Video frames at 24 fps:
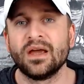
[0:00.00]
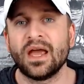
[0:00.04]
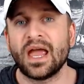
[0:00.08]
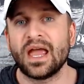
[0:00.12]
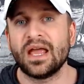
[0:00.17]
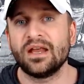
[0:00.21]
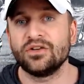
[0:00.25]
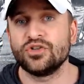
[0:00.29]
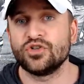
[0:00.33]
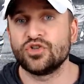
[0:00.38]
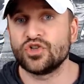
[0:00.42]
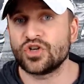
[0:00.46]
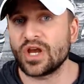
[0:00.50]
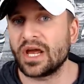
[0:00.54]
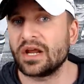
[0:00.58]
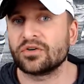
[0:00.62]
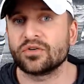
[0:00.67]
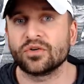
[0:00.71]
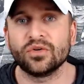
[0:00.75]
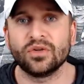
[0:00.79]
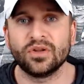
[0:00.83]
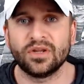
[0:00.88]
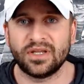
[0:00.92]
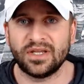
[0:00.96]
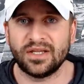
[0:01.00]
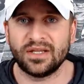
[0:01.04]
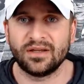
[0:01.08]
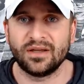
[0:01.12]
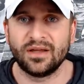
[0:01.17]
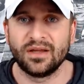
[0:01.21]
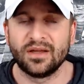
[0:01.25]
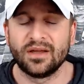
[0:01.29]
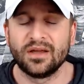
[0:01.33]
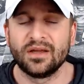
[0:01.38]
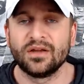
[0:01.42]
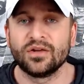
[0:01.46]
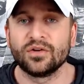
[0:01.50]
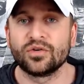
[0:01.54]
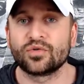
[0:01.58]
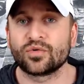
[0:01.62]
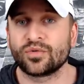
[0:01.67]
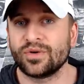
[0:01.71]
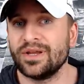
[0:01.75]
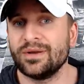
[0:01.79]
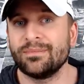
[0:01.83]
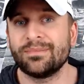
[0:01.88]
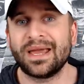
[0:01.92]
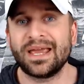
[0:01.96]
And generally,
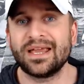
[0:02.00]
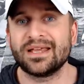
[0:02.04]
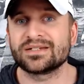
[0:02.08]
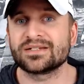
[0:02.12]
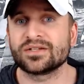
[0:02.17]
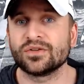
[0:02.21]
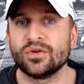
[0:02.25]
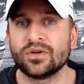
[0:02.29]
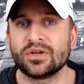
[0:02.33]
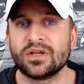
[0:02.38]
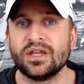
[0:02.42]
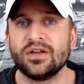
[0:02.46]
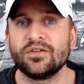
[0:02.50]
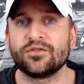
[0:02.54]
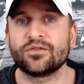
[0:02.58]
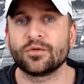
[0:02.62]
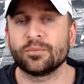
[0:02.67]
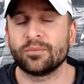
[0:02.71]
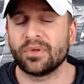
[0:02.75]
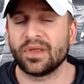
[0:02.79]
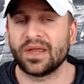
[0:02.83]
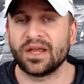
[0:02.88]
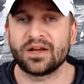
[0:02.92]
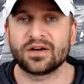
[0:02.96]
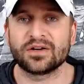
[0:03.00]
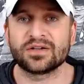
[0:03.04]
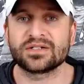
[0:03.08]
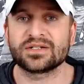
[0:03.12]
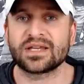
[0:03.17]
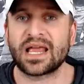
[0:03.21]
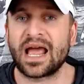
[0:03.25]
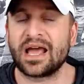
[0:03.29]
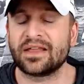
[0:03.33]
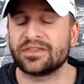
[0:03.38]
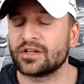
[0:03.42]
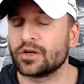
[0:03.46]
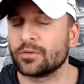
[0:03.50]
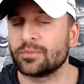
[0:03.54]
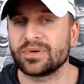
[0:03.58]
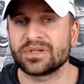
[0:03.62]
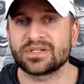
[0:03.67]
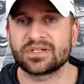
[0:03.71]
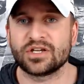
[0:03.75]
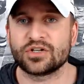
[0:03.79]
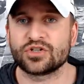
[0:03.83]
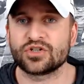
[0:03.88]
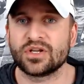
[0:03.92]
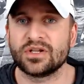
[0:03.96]
Green Bay is looking for players at their
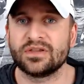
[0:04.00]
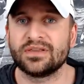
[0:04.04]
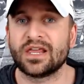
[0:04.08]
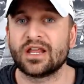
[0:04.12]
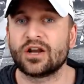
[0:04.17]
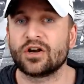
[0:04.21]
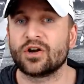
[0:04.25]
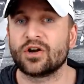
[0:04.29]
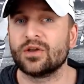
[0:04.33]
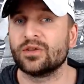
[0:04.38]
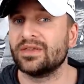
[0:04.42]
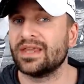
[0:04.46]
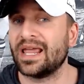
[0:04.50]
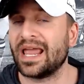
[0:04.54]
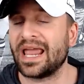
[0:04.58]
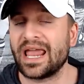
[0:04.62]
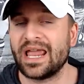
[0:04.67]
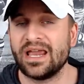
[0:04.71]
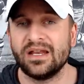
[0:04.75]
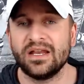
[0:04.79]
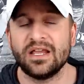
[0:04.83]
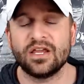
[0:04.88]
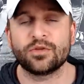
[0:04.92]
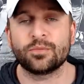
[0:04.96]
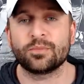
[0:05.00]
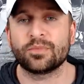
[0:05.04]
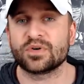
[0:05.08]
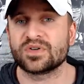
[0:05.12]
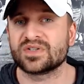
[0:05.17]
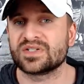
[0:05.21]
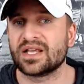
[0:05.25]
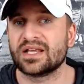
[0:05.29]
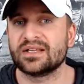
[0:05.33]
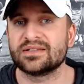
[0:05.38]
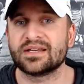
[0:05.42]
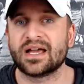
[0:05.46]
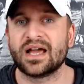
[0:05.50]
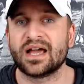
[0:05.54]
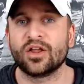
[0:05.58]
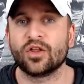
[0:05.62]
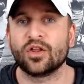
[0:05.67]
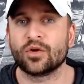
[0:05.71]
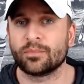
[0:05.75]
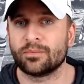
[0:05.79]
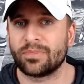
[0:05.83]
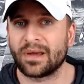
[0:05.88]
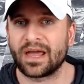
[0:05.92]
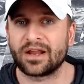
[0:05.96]
position that are in the 80th percentile
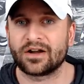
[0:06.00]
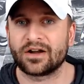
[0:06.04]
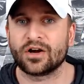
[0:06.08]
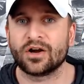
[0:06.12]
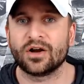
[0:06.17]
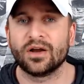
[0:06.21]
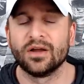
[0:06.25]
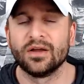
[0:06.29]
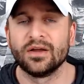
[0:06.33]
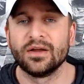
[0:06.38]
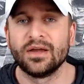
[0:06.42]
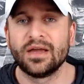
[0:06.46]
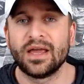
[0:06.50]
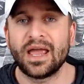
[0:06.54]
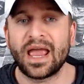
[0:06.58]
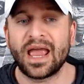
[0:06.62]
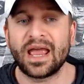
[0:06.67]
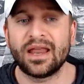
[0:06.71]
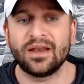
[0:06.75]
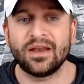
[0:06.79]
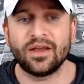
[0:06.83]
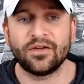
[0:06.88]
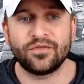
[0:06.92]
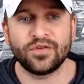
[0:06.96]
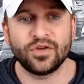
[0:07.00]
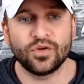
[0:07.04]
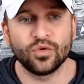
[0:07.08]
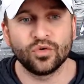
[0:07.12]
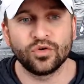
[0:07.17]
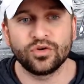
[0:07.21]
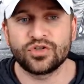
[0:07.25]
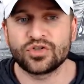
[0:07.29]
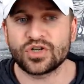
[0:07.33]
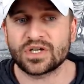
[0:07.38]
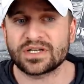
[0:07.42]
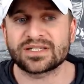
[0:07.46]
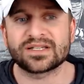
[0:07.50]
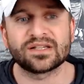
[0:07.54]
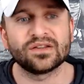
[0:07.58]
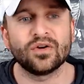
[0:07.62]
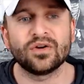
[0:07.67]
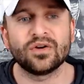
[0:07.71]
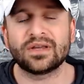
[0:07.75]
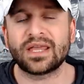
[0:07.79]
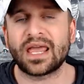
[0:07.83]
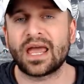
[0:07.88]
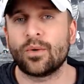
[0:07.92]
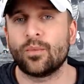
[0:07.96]
or better. And if you just
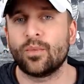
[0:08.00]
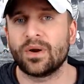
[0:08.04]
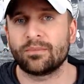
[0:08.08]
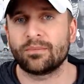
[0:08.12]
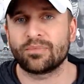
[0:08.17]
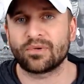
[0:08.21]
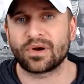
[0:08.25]
look at what